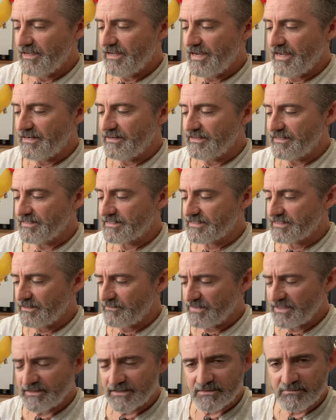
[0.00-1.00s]
And it's
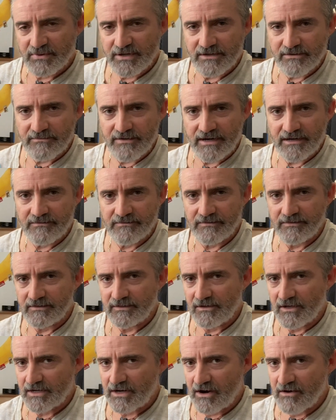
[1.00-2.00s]
something that's been around for
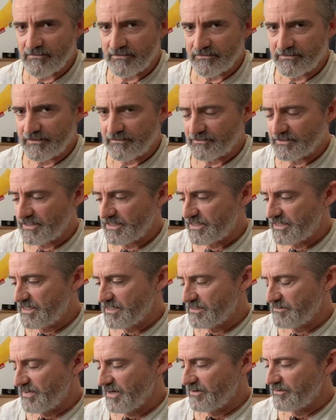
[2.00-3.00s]
like over 15 years
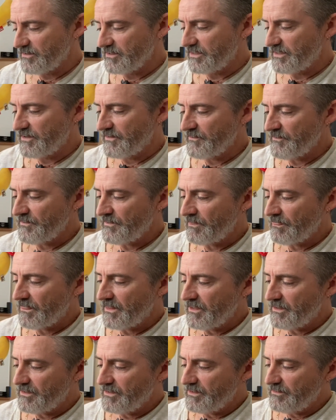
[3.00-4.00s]
apparently.
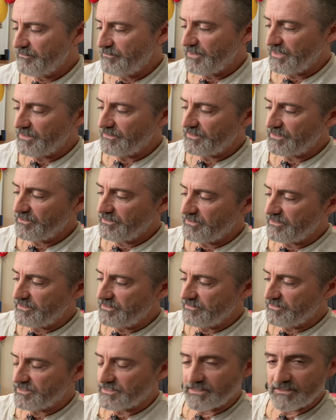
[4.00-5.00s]
But the
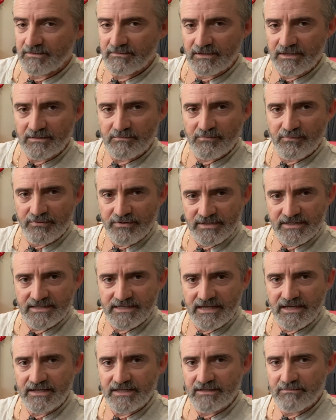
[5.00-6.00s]
idea is it prints
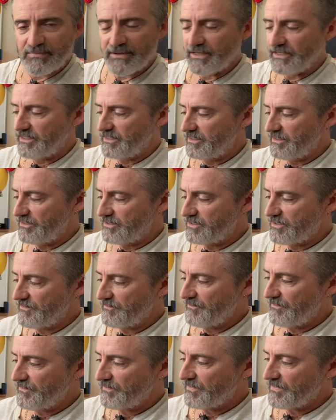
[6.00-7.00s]
out your page.
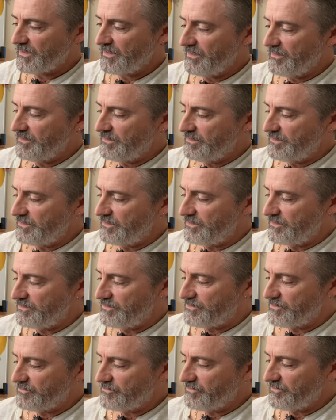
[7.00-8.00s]
You
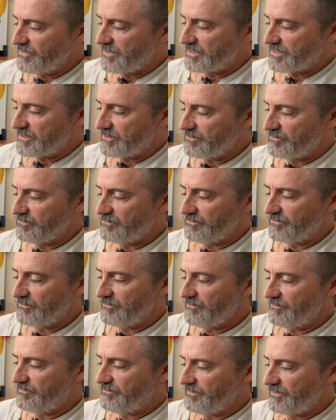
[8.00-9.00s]
do all these little
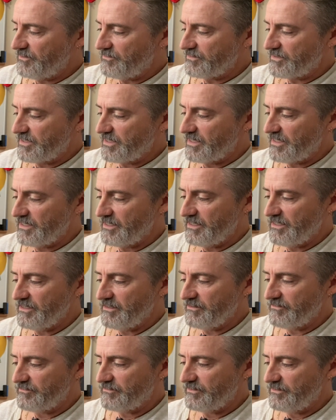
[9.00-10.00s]
fold in
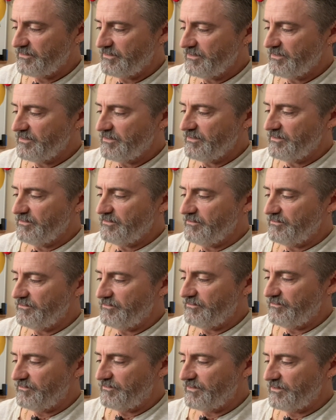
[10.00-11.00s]
half,
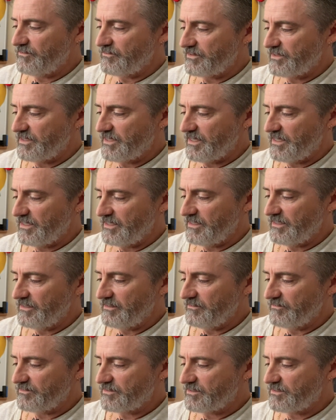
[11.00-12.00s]
fold in
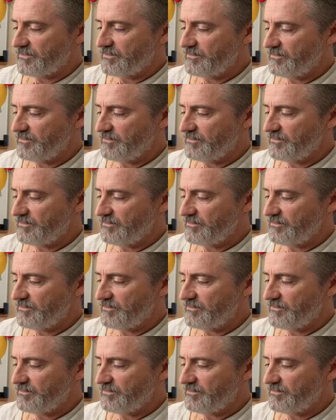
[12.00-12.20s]
halves.